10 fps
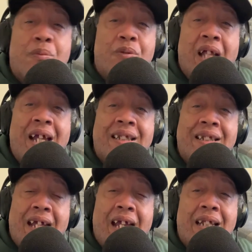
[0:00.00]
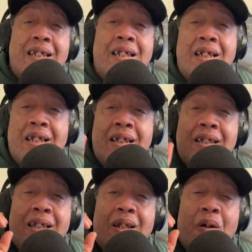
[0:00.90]
like that,
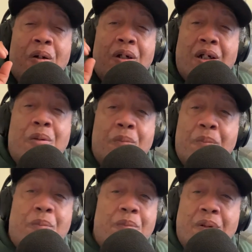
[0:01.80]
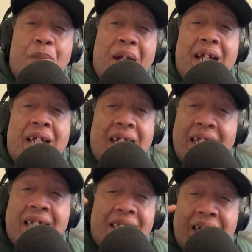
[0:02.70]
you know, come back
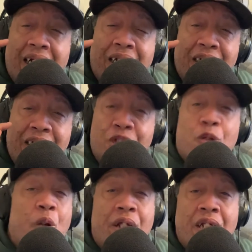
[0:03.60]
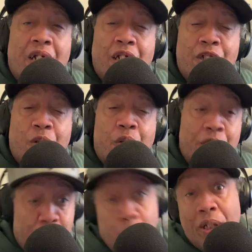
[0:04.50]
and uh, enjoy, enjoy, and
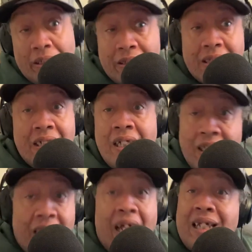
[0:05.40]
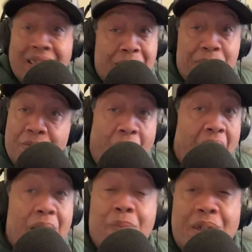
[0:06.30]
join us, like and
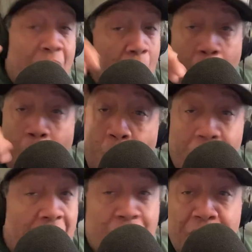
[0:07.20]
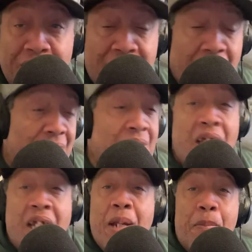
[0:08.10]
subscribe, all that good stuff.
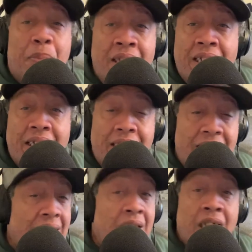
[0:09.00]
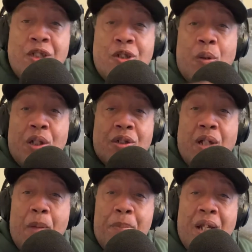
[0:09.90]
And please join us on our
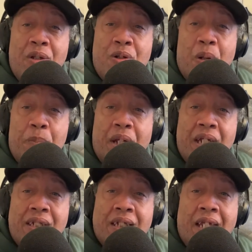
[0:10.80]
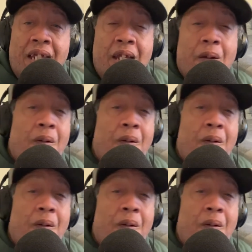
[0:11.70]
Patreon page down here.